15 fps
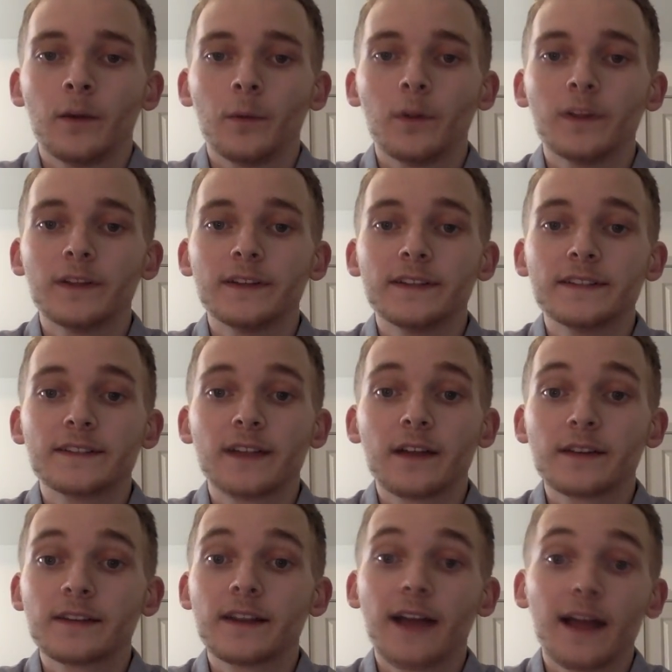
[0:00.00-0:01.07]
While it is
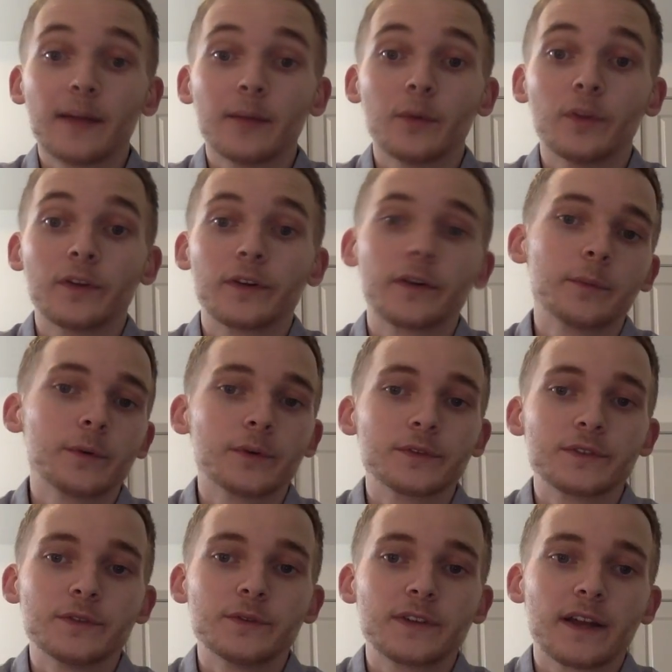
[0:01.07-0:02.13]
undeniable that
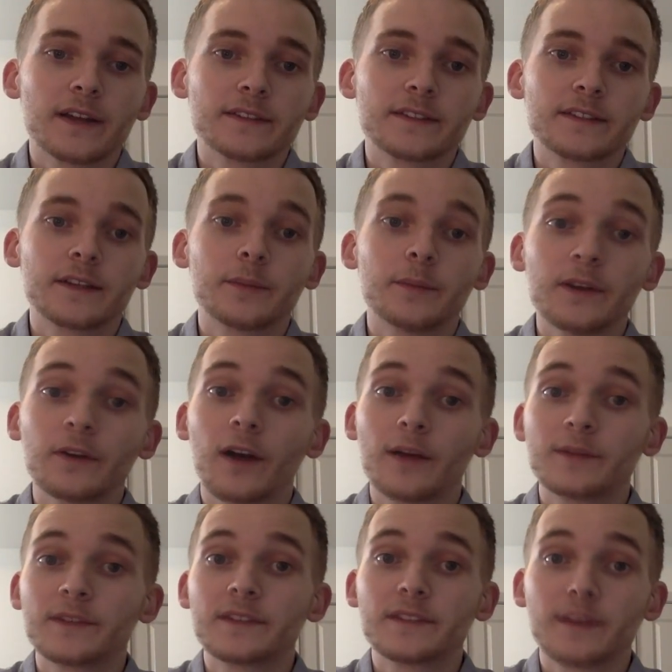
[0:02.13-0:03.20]
criminals use guns to commit
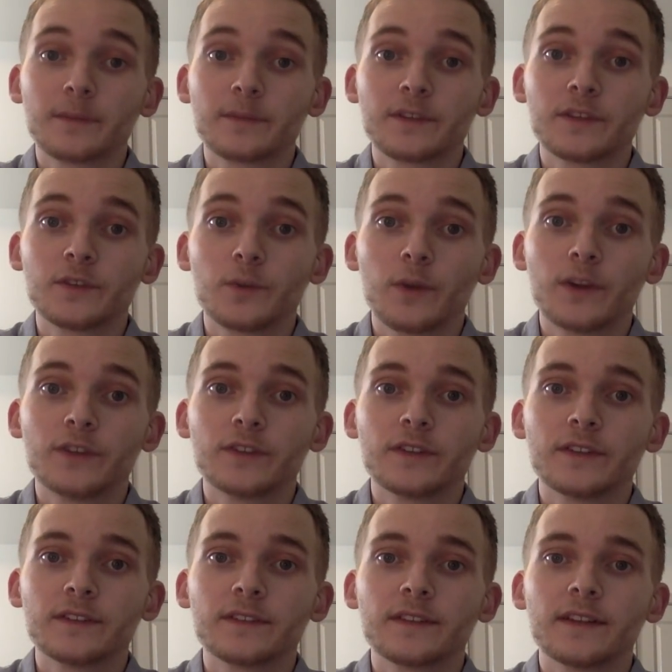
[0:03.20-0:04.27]
crimes in some
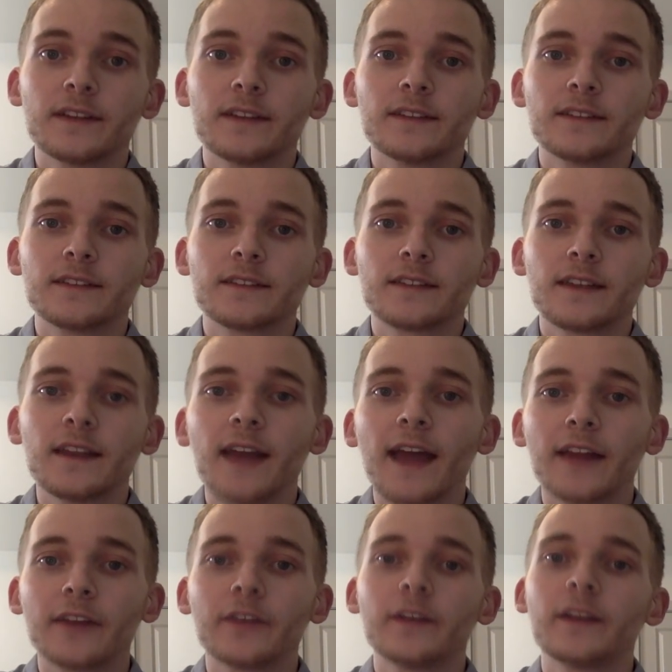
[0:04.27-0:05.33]
situations, it is
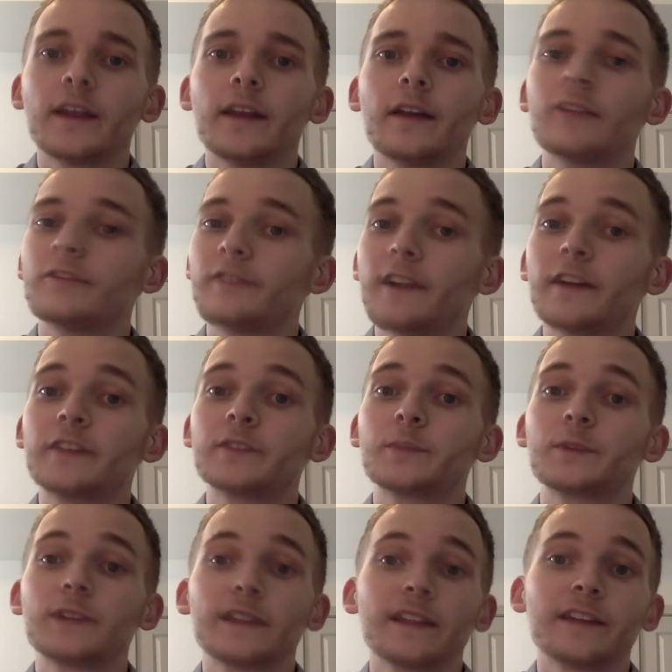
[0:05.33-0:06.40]
inaccurate and unfair to
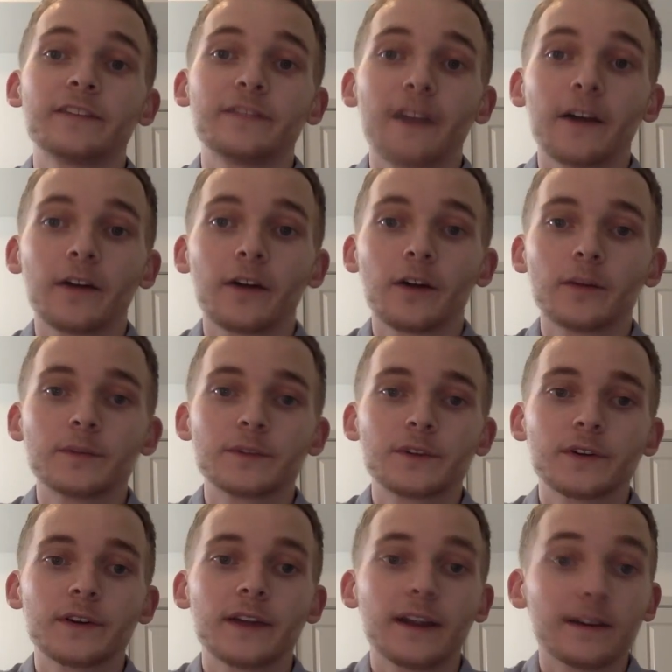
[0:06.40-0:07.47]
pretend like firearms
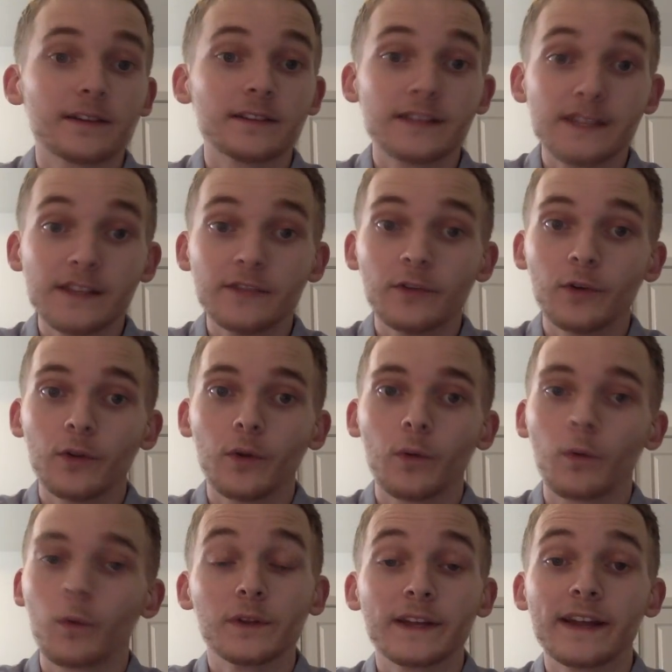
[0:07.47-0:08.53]
are inherently evil
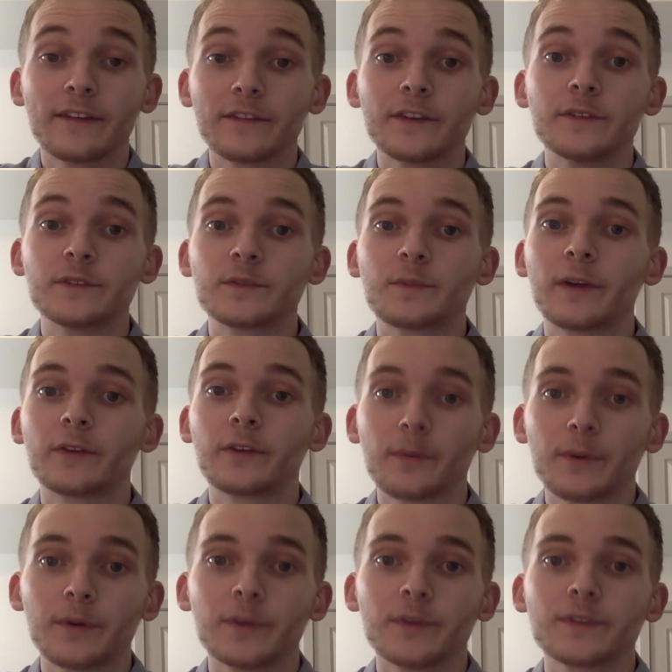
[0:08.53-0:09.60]
or only ever used by
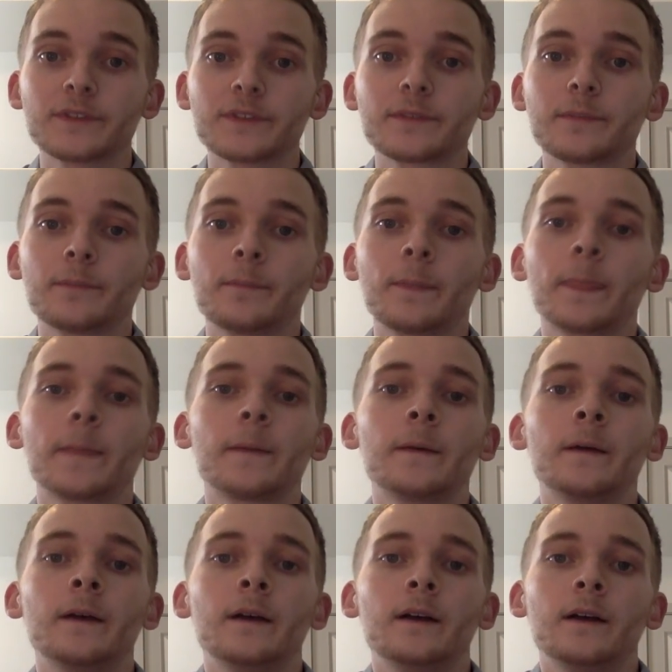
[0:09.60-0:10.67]
criminals.
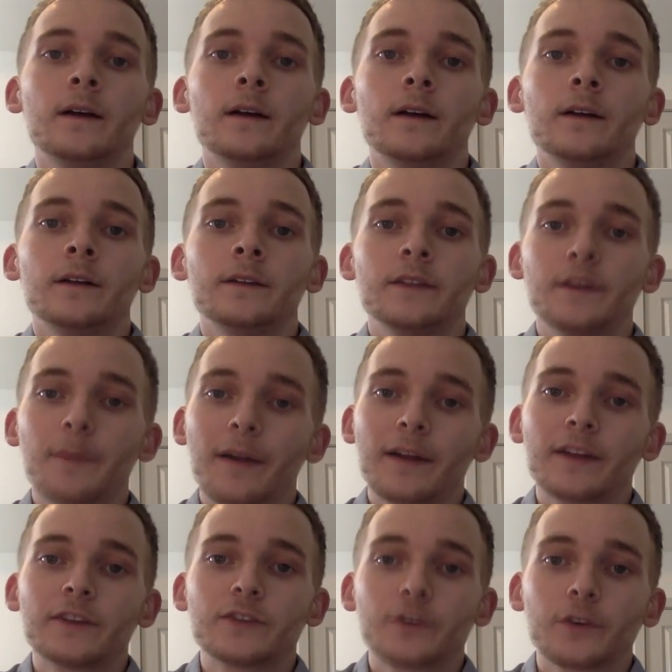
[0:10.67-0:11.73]
The
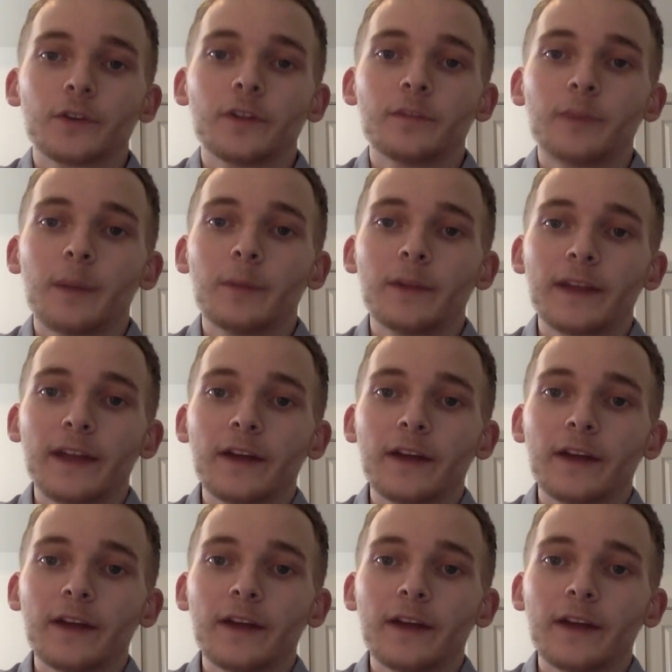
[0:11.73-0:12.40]
American Journal of Public